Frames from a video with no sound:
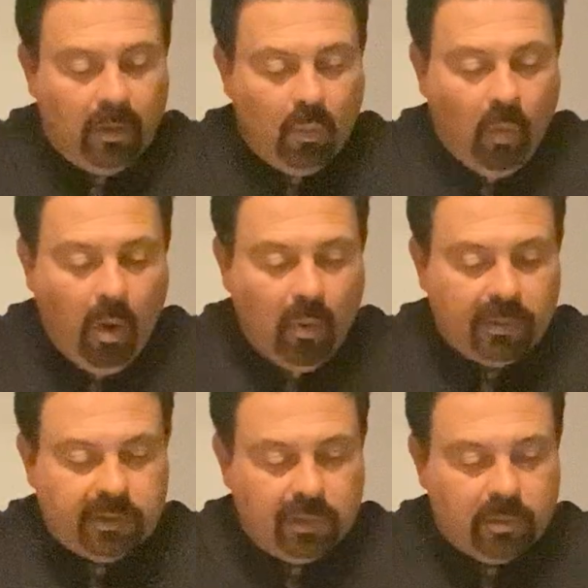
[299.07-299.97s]
Woe
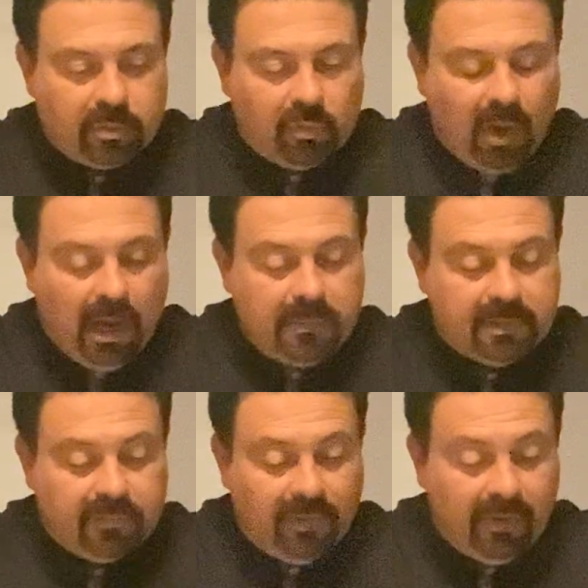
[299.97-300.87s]
unto you, scribes
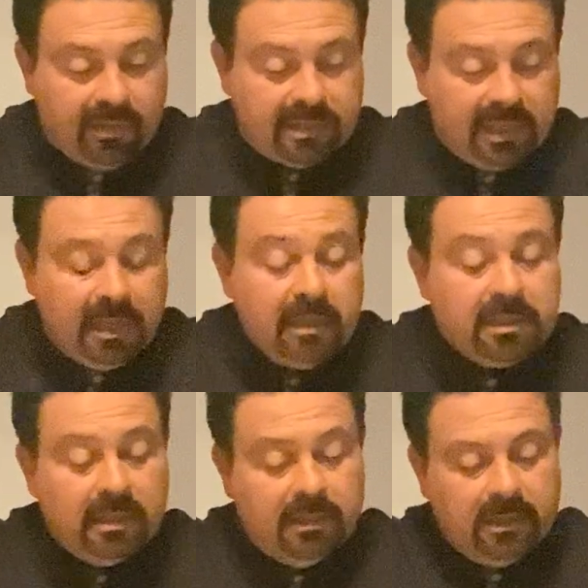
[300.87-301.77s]
and Pharisees,
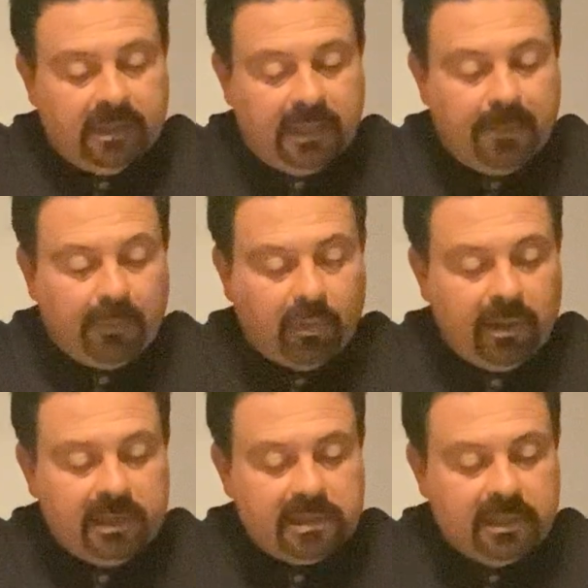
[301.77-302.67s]

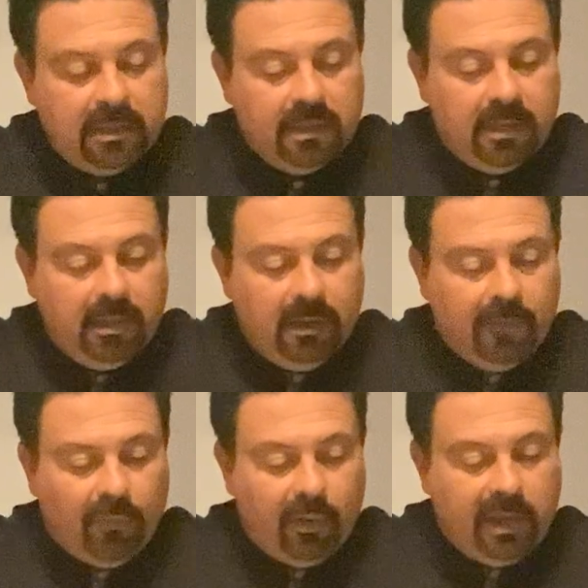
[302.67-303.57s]
hypocrites!
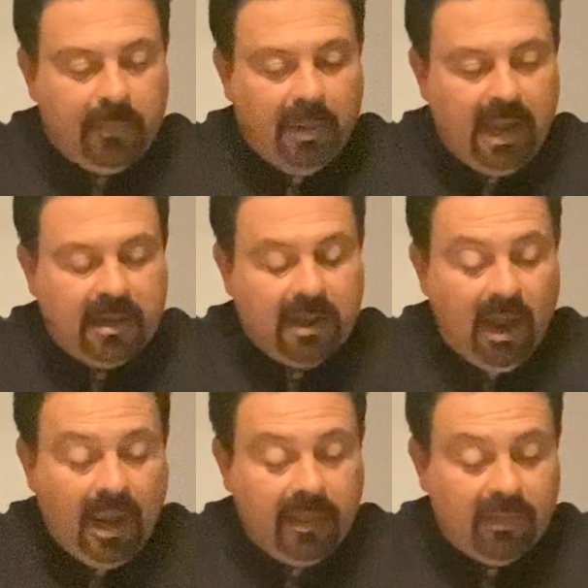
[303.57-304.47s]
For ye pay
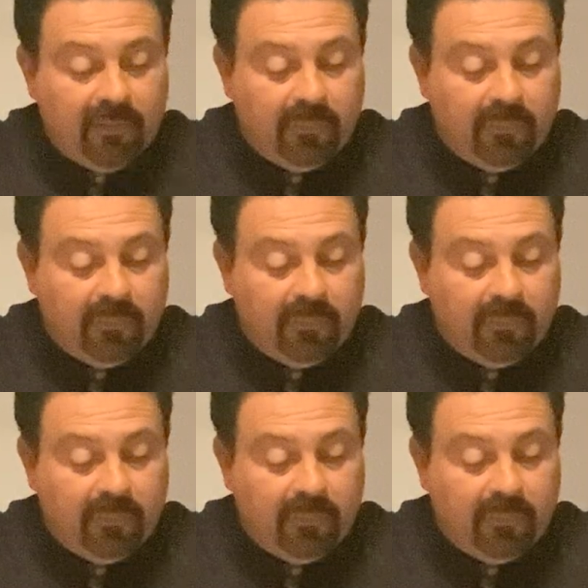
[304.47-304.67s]
tithe of